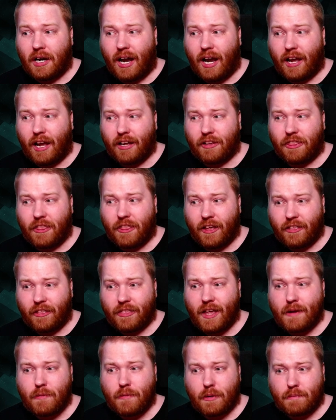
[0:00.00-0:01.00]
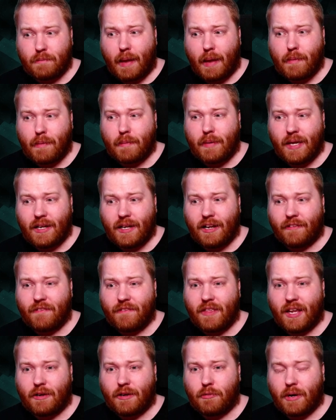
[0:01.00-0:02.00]
I think that would maybe be enough
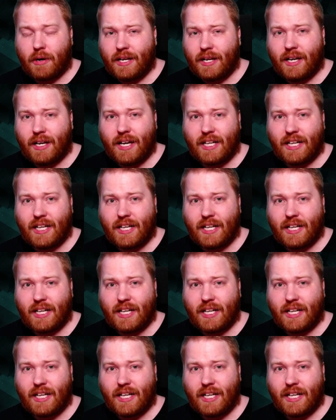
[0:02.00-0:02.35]
that Reiner